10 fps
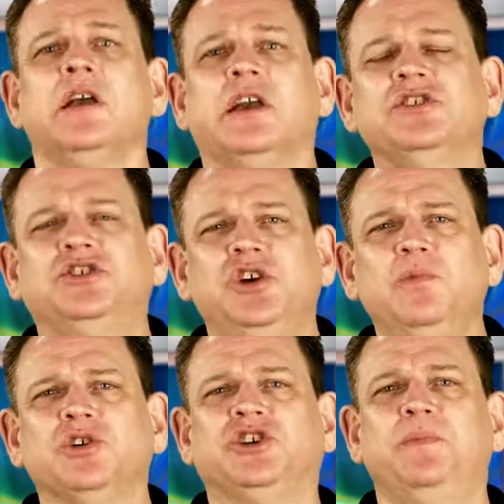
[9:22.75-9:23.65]

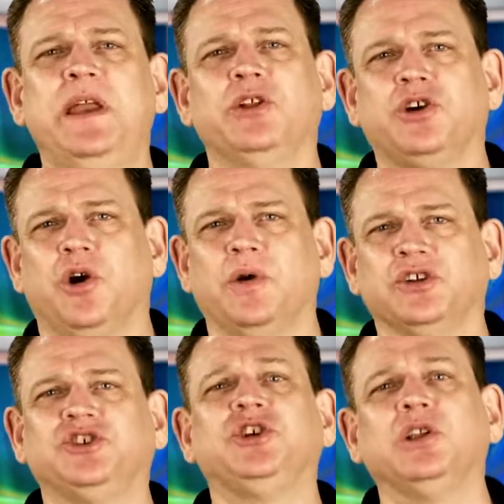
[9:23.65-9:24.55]
Consumers should be
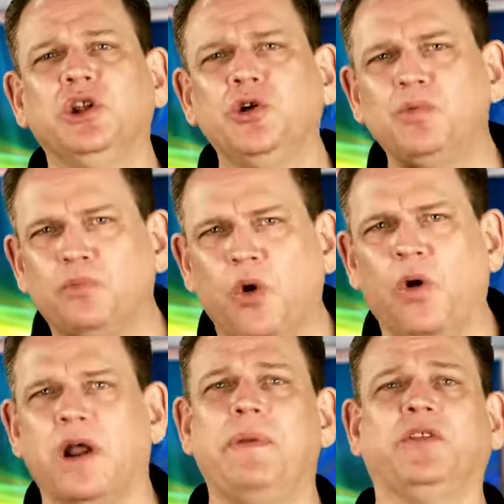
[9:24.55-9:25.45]
encouraged to learn
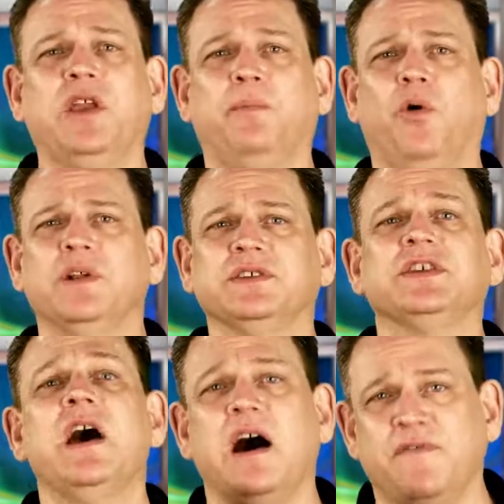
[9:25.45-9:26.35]
more about the
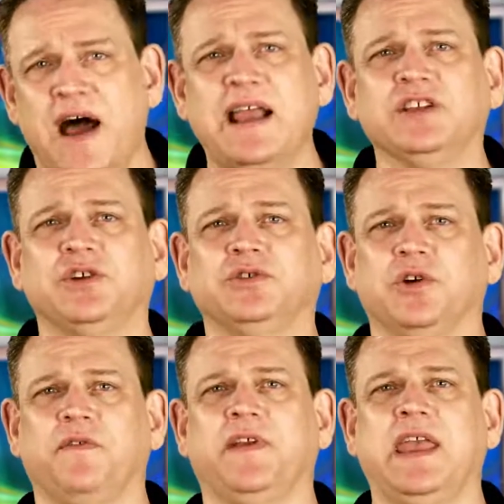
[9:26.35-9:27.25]
importance of ISO
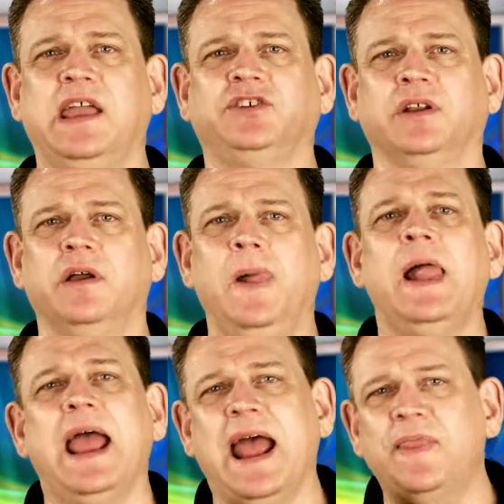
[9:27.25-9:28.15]
certification
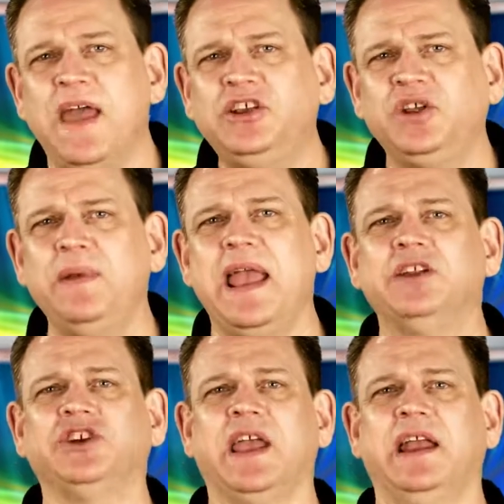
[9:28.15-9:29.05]
and they should be
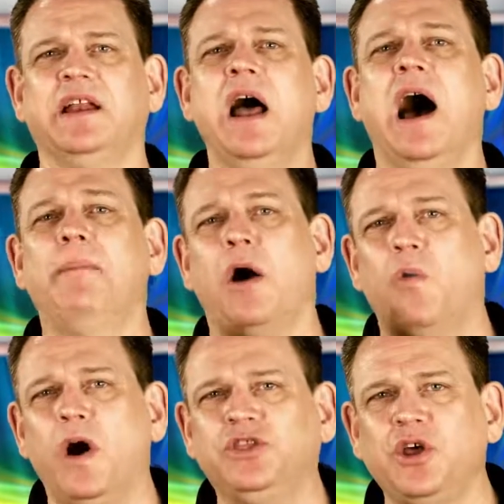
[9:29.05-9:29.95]
educated
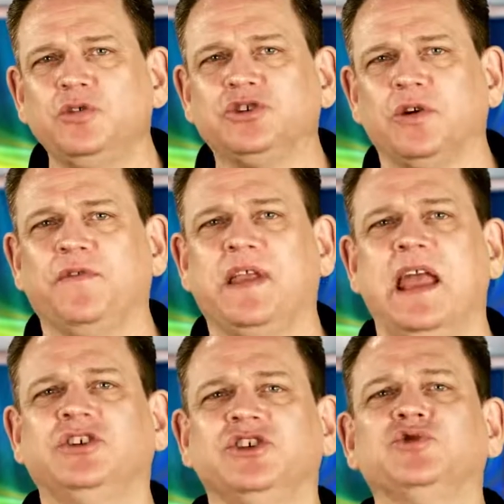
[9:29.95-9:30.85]
about what those
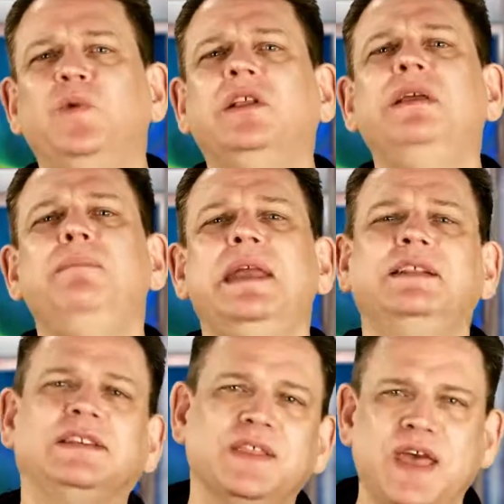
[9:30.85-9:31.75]
certifications really
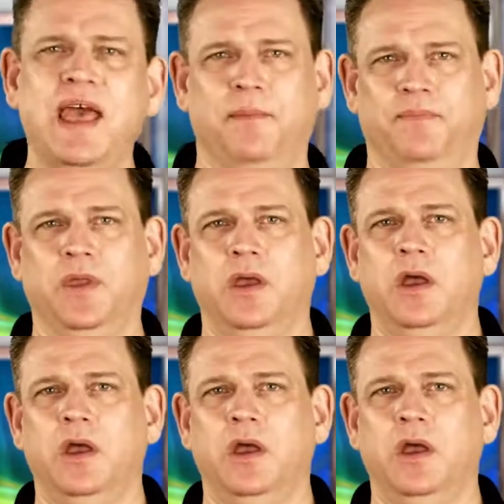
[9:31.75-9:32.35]
mean to them,